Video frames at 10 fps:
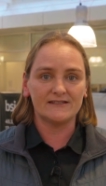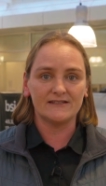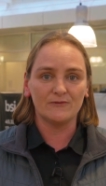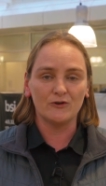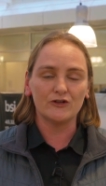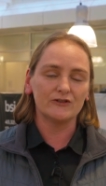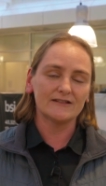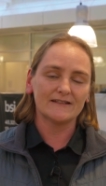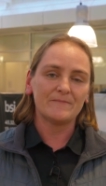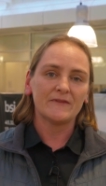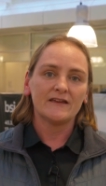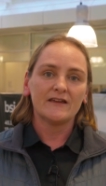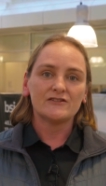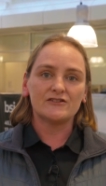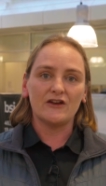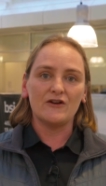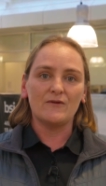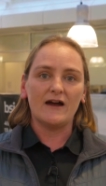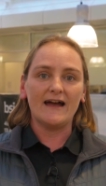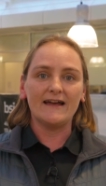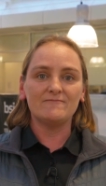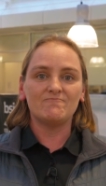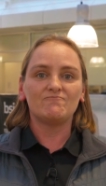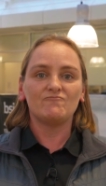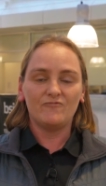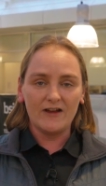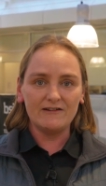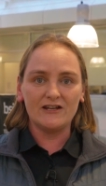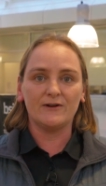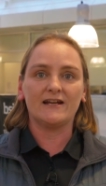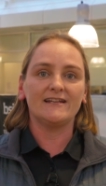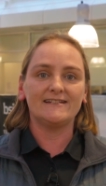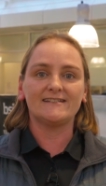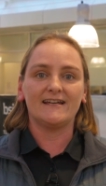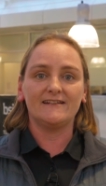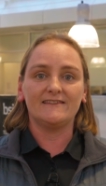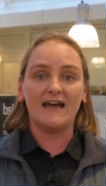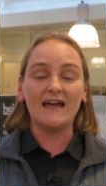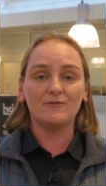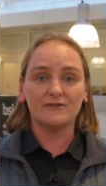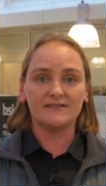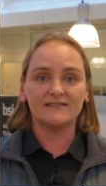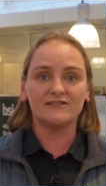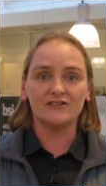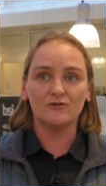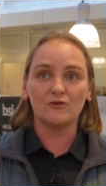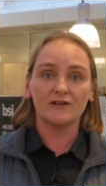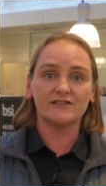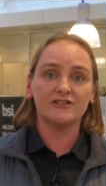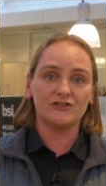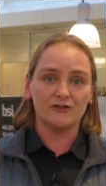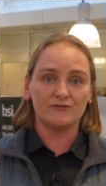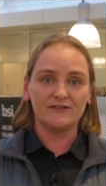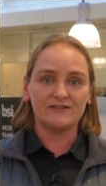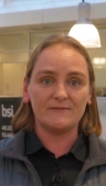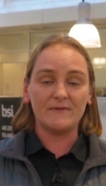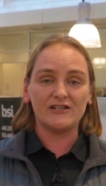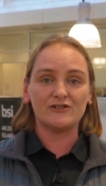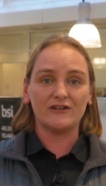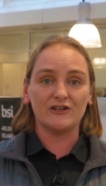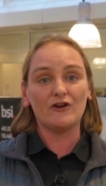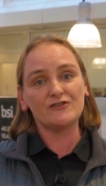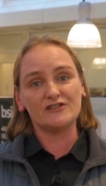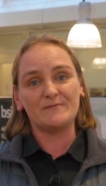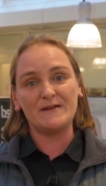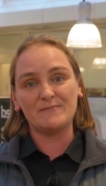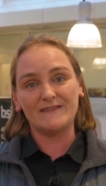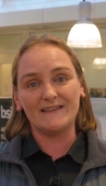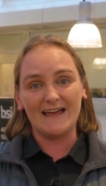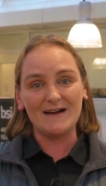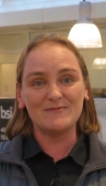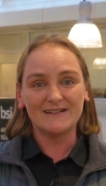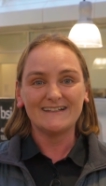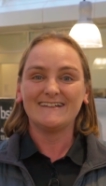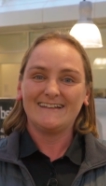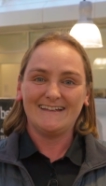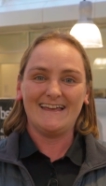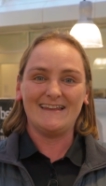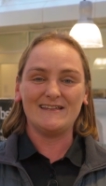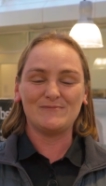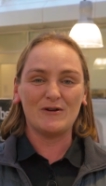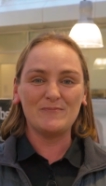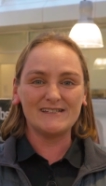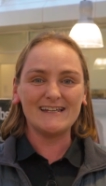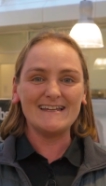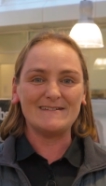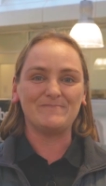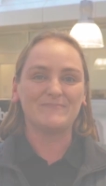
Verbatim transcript: into the world. So I very quickly decided that I wanted to do quality assurance and make sure it got to the people in the lab in its proper state.